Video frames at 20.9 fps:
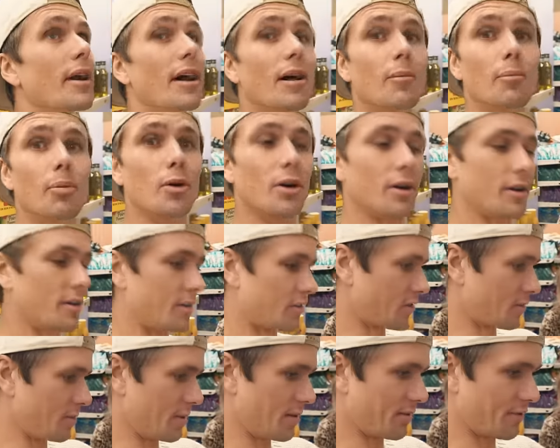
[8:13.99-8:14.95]
But I'll put
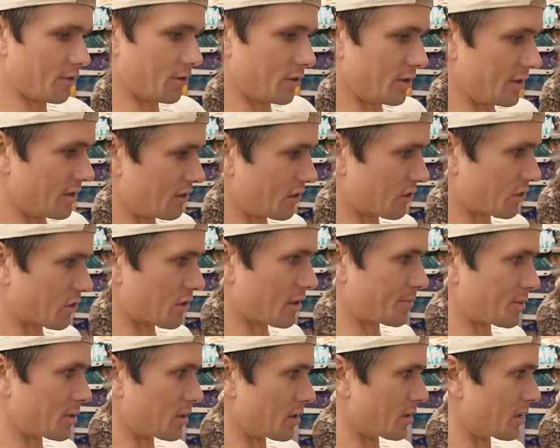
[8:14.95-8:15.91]
some info in the
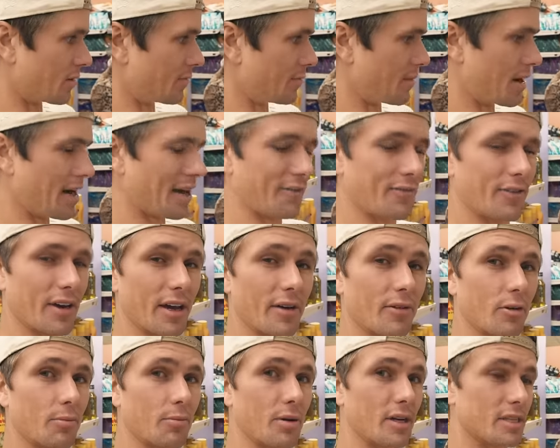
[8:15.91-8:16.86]
description of my
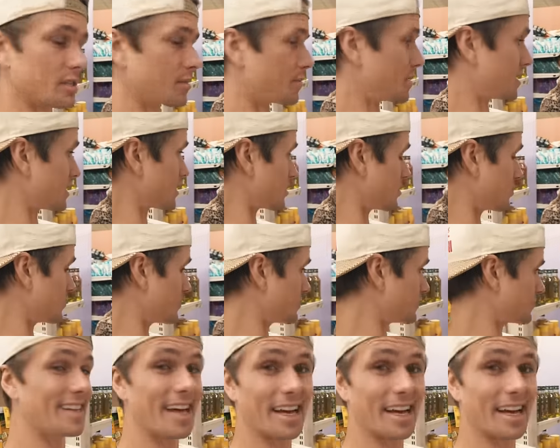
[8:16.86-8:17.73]
favorite pasta pesto.